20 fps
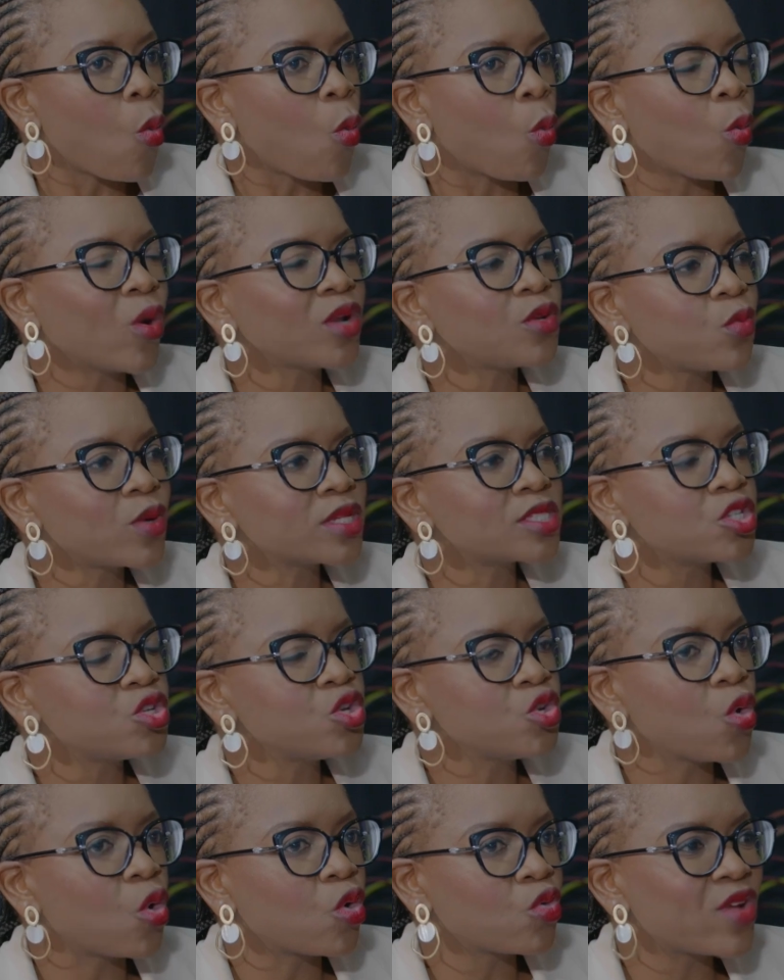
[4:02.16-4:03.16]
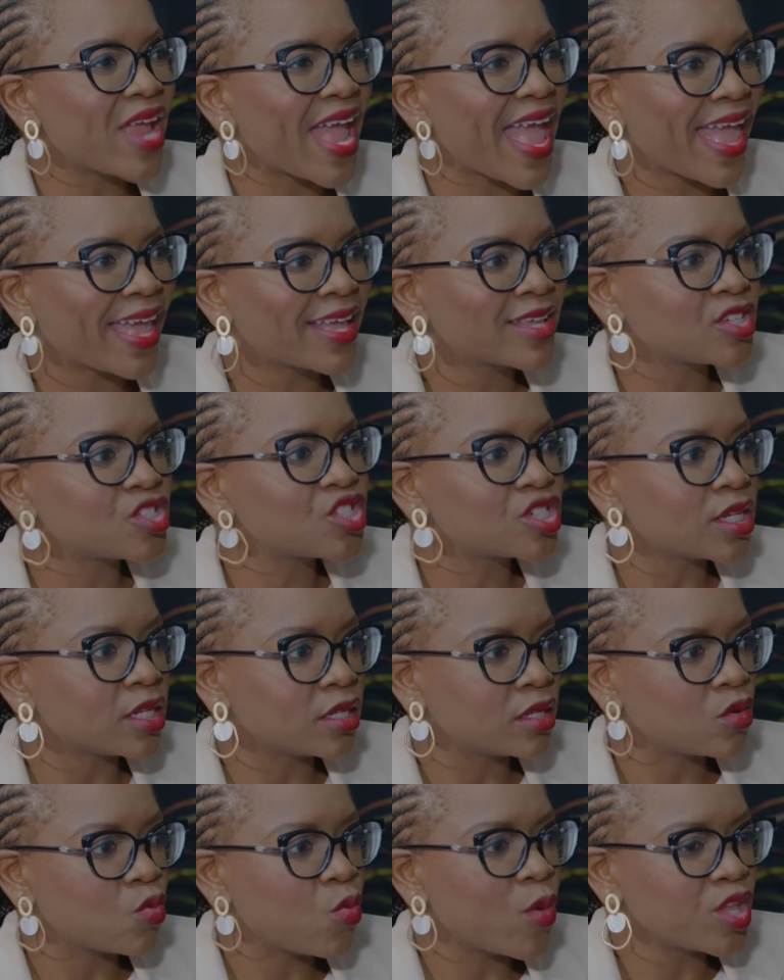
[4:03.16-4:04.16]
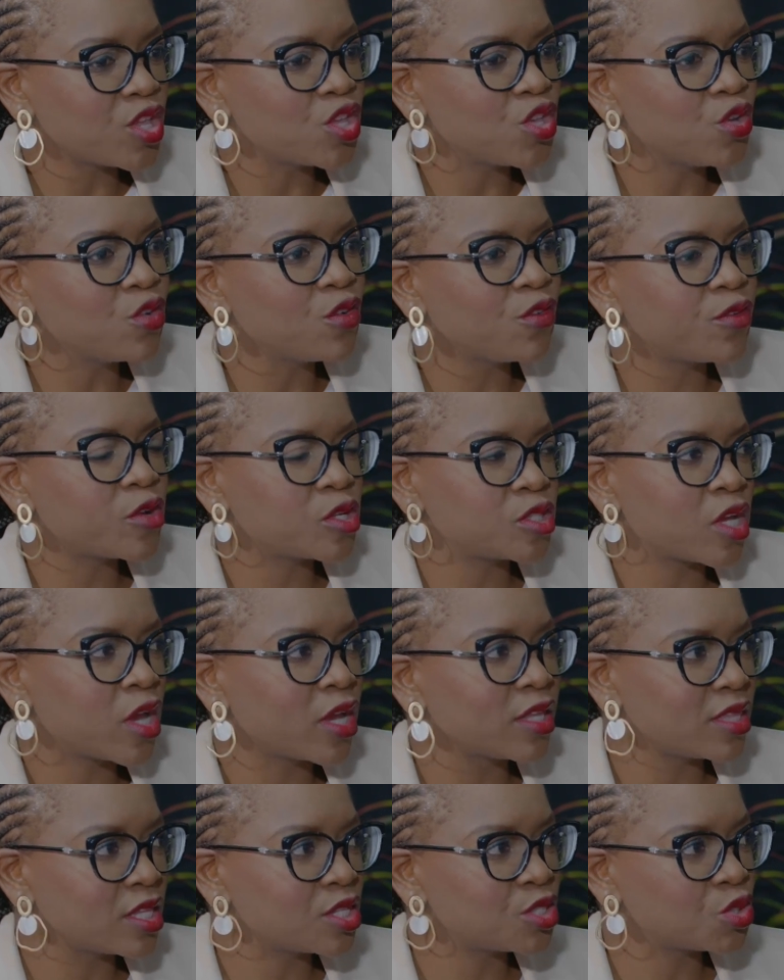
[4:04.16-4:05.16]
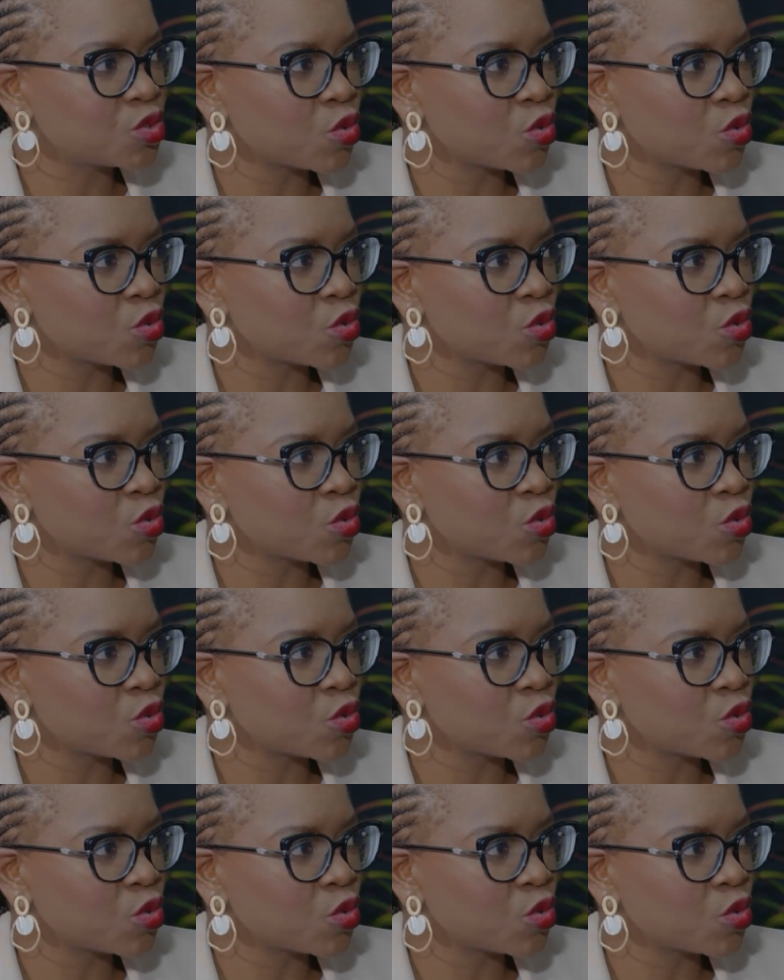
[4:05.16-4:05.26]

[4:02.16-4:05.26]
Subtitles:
What was your reaction when you first heard this